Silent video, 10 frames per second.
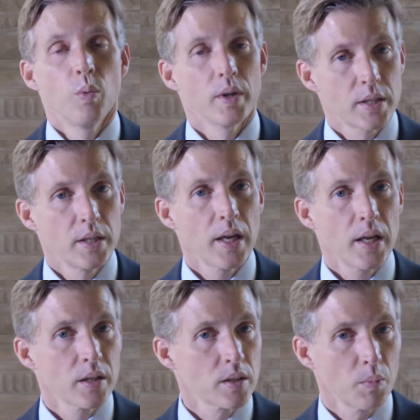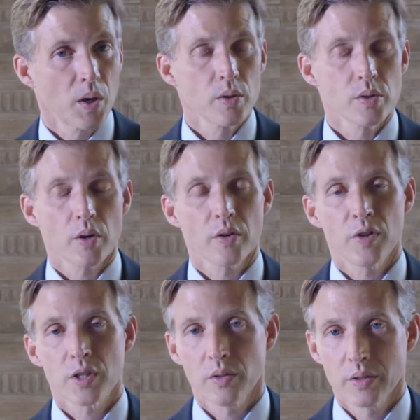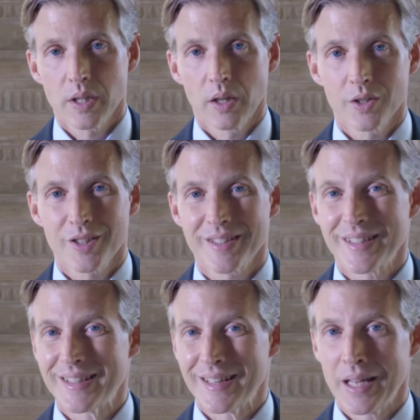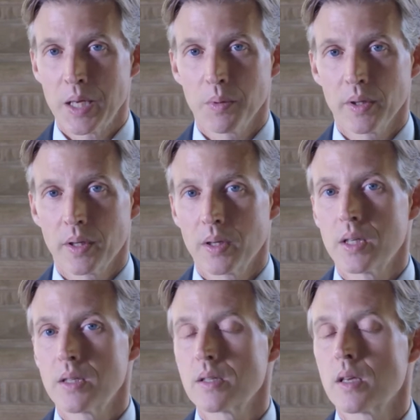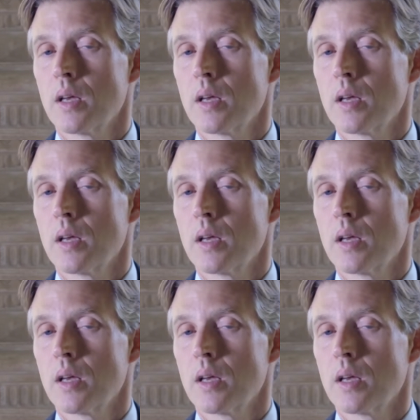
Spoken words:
What today and tomorrow's artificial intelligence is enabling is